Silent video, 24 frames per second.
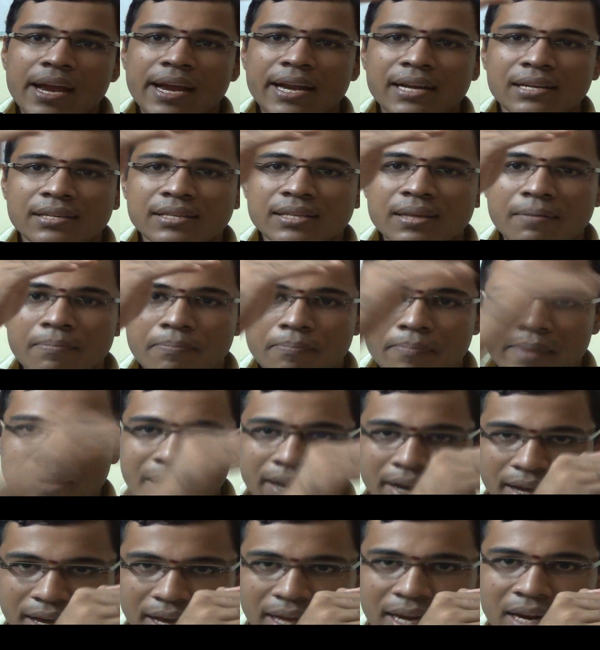hits a
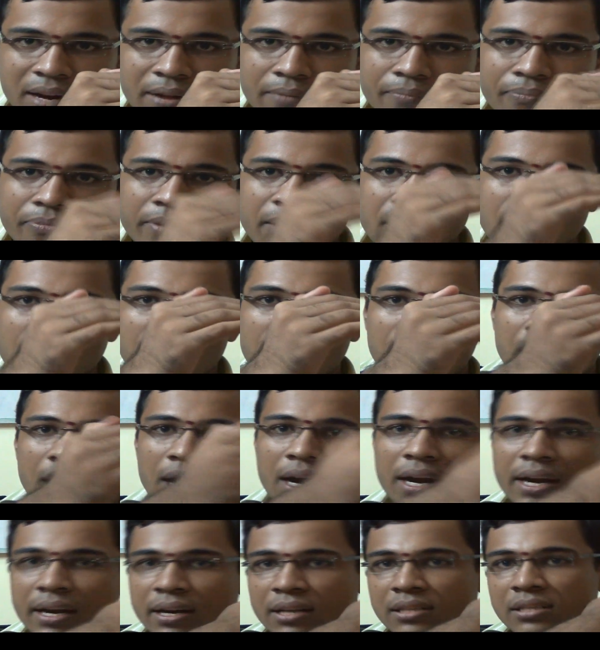mirror
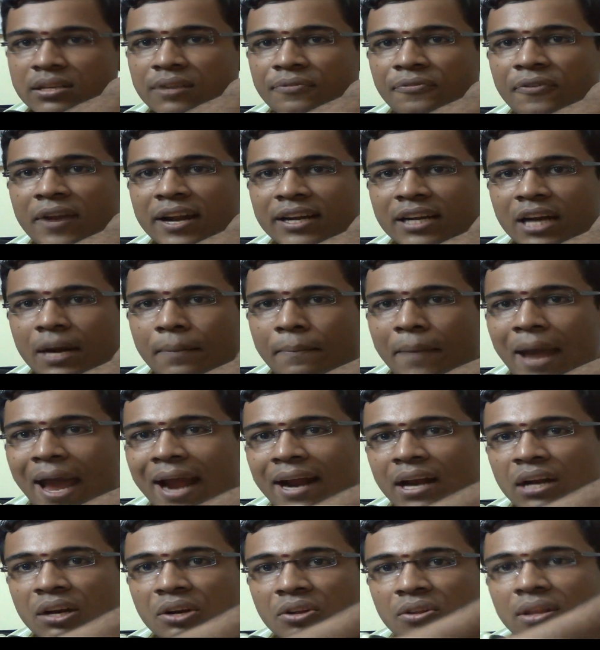and it is reflected
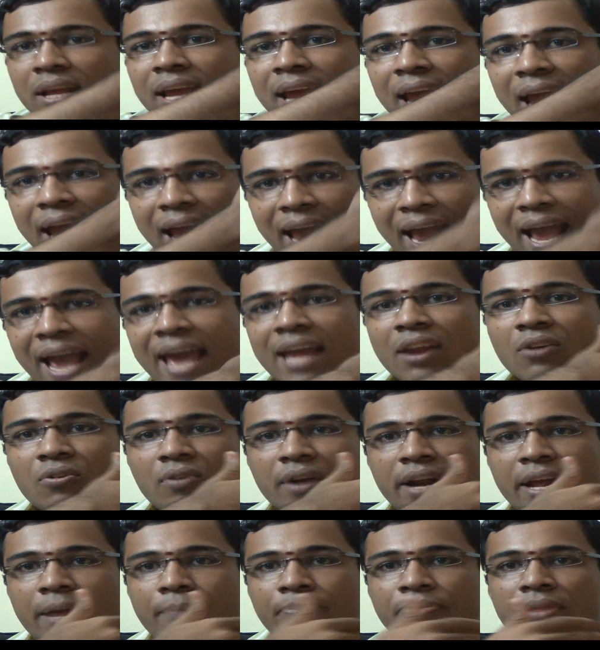back into the
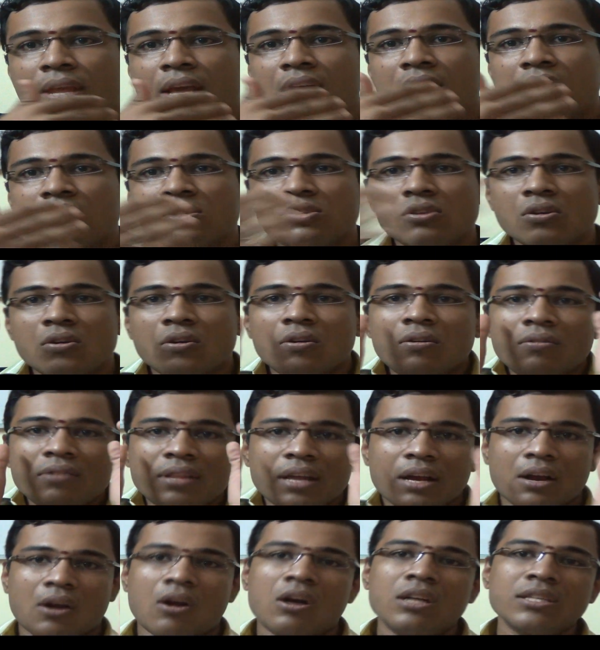air only.
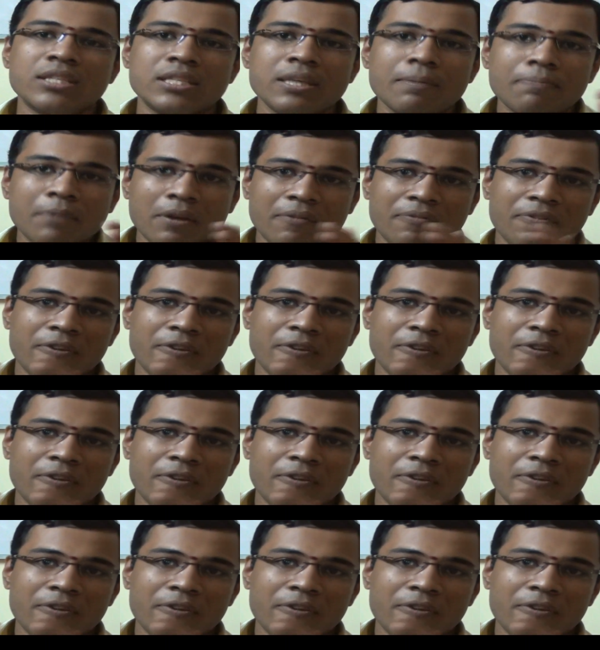So the concept